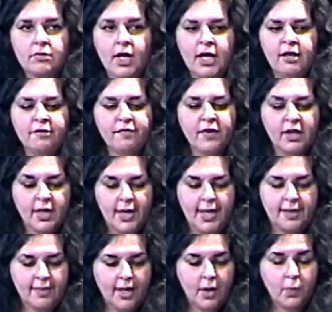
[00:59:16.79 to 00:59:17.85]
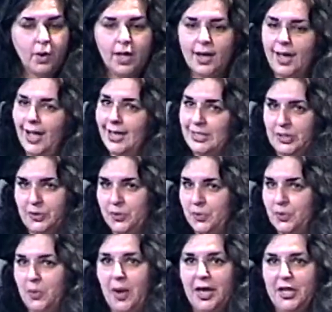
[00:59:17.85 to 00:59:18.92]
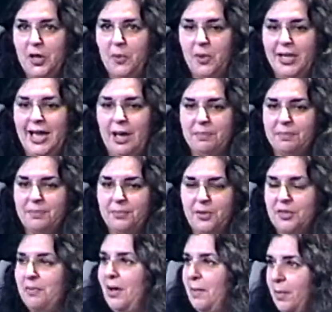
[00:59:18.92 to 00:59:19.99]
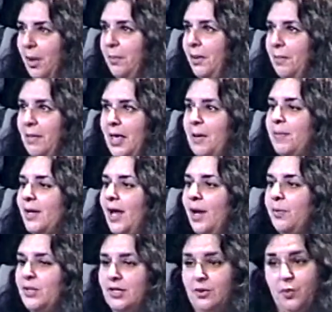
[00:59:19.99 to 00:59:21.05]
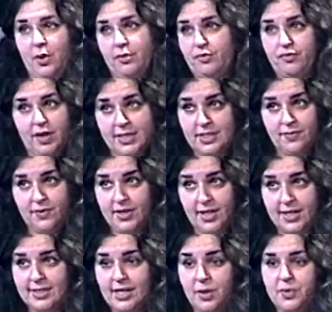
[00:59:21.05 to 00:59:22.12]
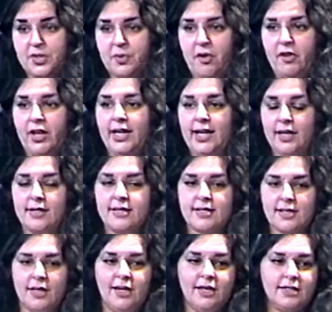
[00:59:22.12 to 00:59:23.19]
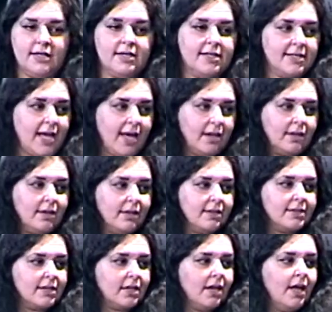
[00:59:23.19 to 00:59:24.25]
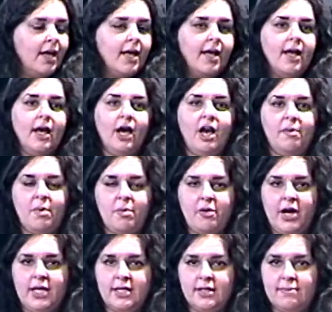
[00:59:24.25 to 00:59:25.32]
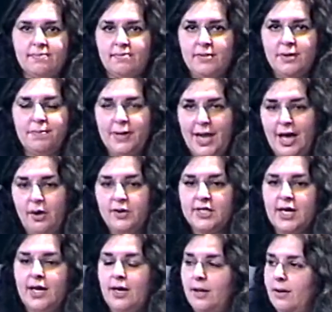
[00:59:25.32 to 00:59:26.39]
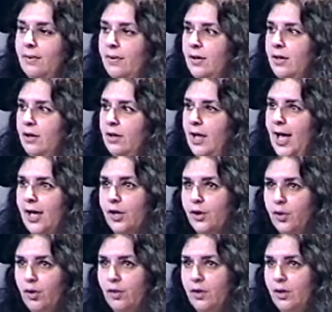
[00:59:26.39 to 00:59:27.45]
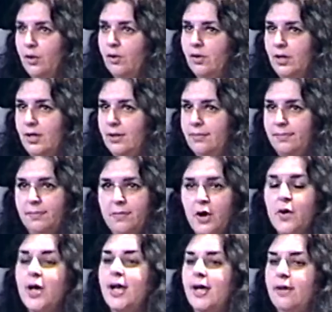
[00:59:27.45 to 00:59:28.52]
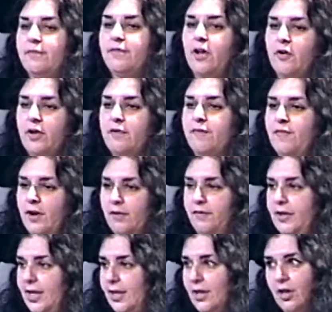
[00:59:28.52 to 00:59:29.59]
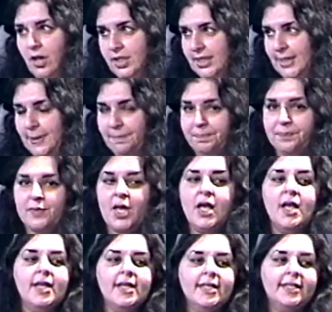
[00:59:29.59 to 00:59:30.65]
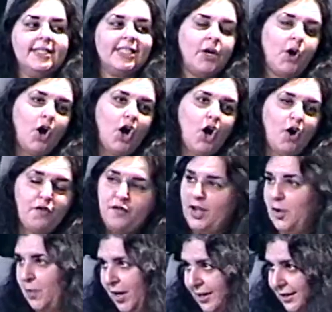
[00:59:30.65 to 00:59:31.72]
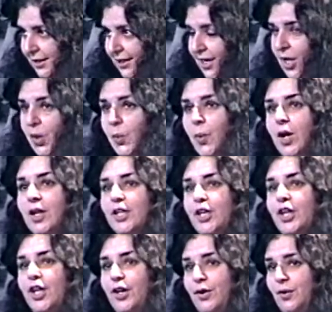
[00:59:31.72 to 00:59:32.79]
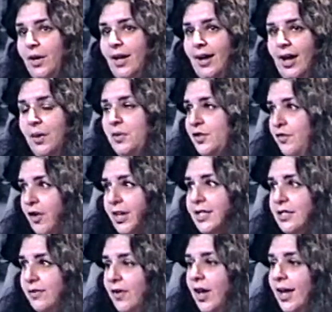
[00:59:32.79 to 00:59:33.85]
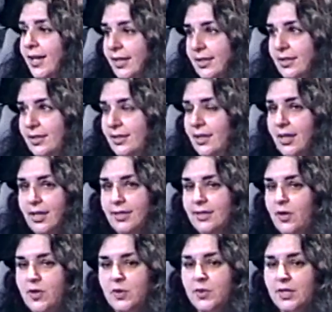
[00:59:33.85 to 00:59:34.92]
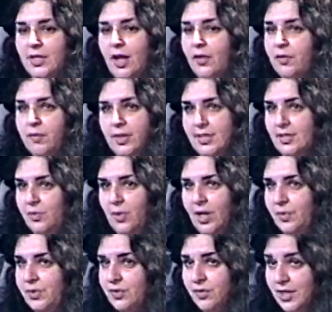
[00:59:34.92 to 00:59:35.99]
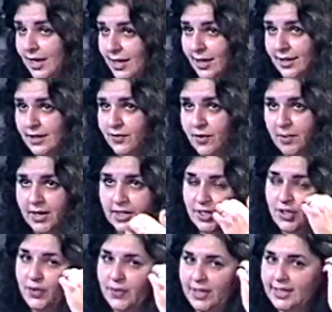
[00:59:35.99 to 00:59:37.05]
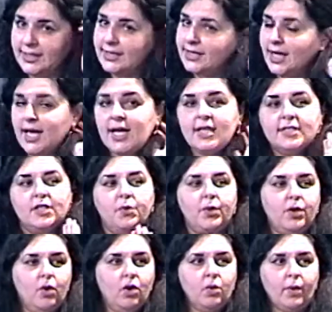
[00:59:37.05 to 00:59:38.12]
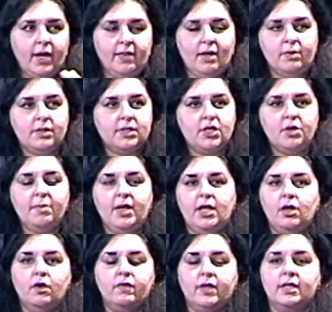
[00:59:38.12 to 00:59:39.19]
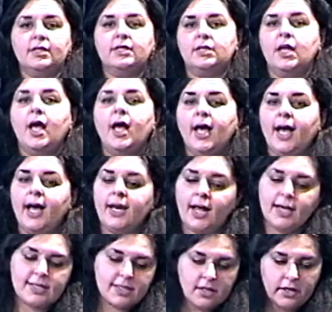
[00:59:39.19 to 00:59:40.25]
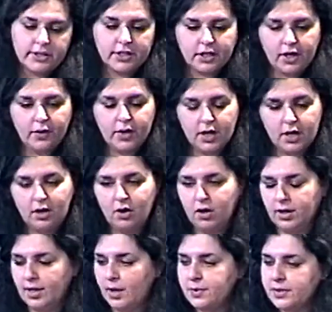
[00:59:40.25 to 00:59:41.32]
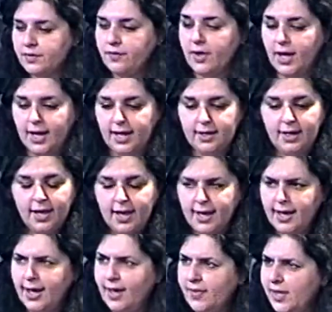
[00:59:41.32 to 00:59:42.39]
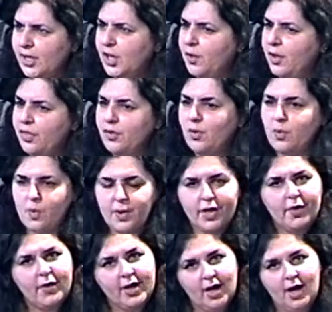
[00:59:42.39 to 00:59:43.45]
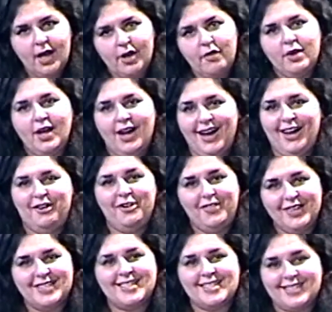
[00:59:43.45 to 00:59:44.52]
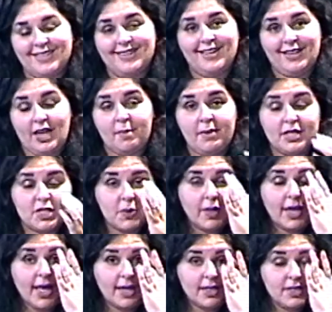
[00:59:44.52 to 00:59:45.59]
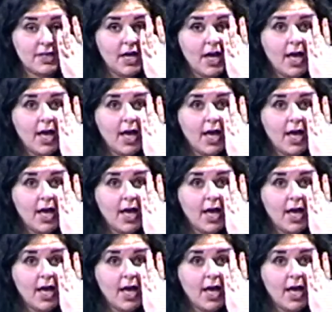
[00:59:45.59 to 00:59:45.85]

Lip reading: it felt like that. Well, I don't quite know what happened with my mum and me, but I wasn't dressed for this. I was wearing a little skirt and sandals, and I remember I had a blouse and an angora or a mohair, very fluffy cardigan. So off I went. Well, you know, I was frightened of heights. So this was another reason why it was ridiculous for me to do this. So we all went, there were so many of us. And I started going along and I was fine. And then, you know, I thought, well, we're going higher and higher and this isn't coming to an end.